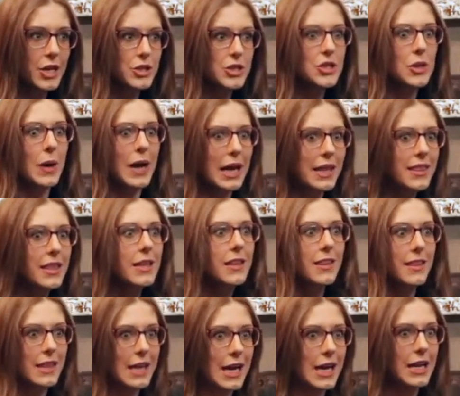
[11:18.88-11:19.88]
So I
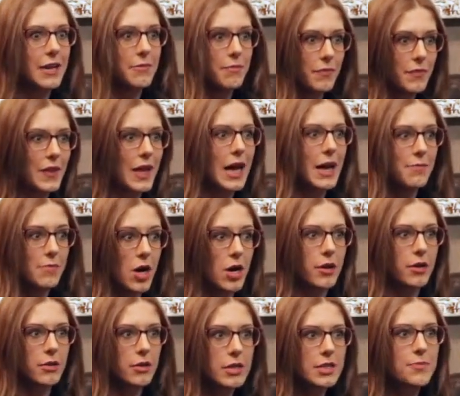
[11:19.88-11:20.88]
think that
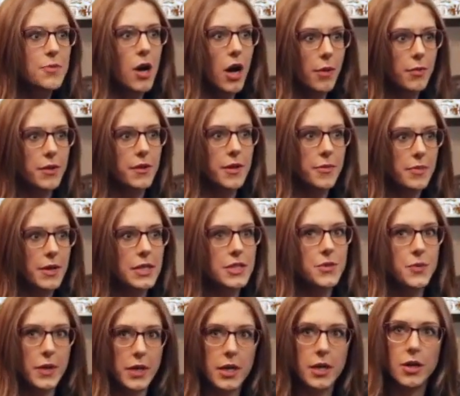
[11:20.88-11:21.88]
model is probably the
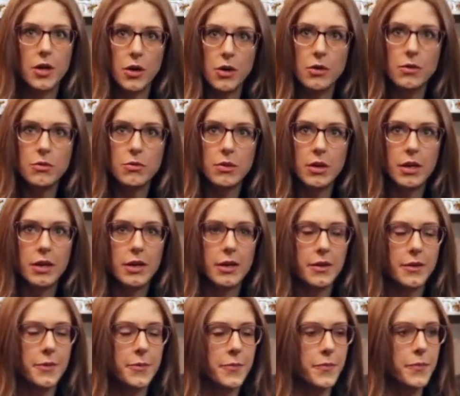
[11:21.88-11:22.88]
best way to go.
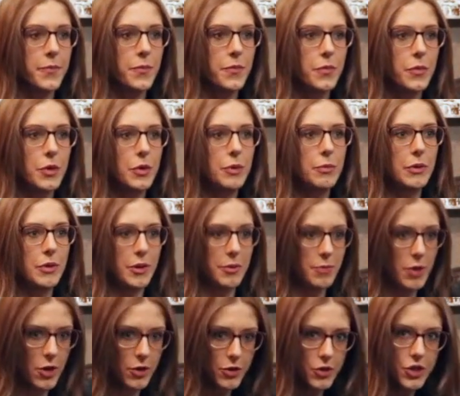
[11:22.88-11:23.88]
The
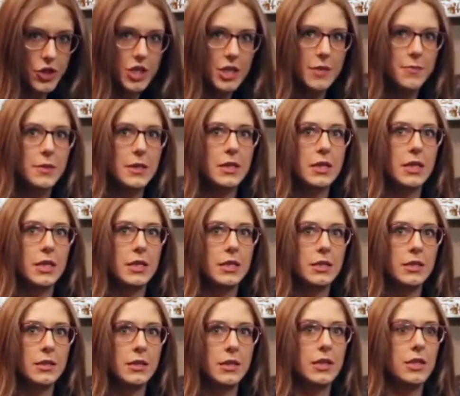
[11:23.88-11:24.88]
partnership and
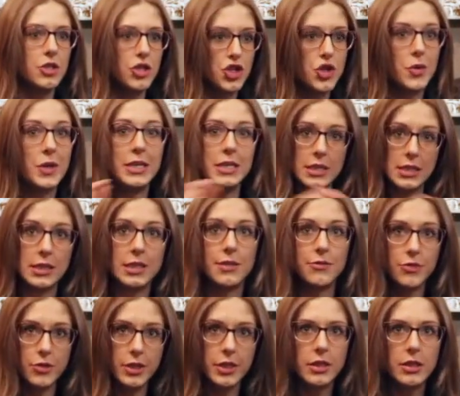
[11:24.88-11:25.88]
joint
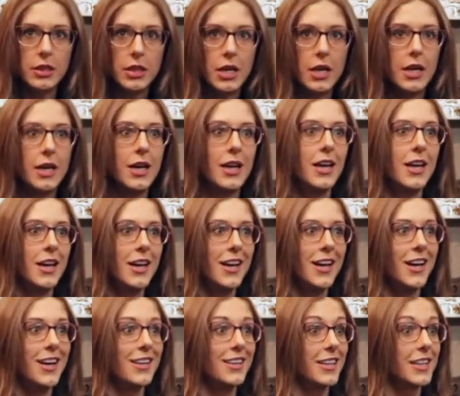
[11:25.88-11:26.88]
delivery.
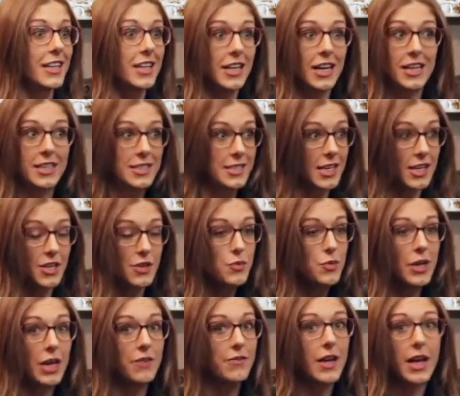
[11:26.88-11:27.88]
Like I said,
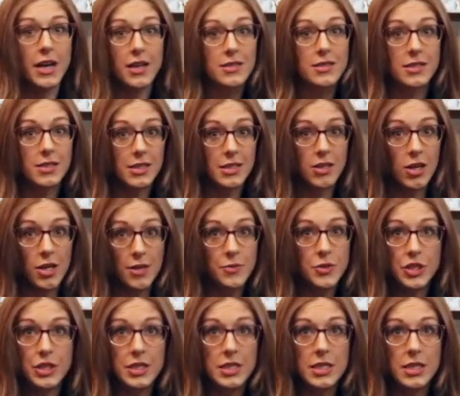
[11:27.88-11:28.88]
we have excellent
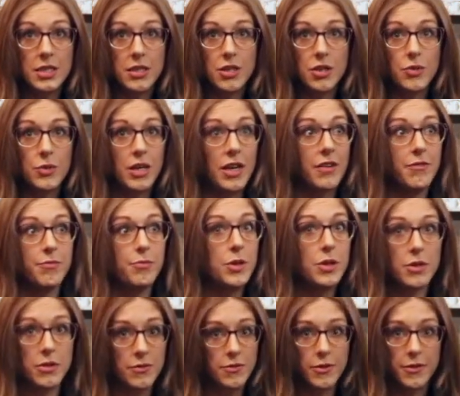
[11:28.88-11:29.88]
options here. We have
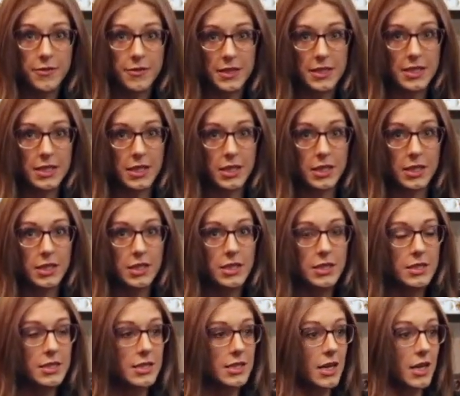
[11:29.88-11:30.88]
beautiful
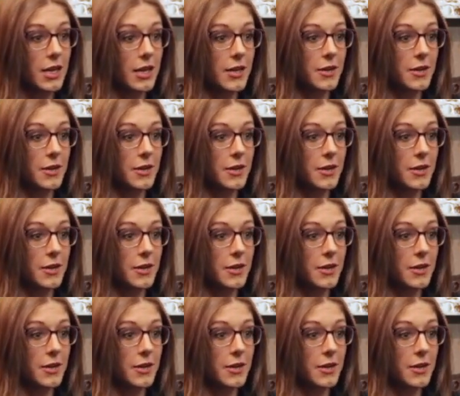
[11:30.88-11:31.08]
facilities.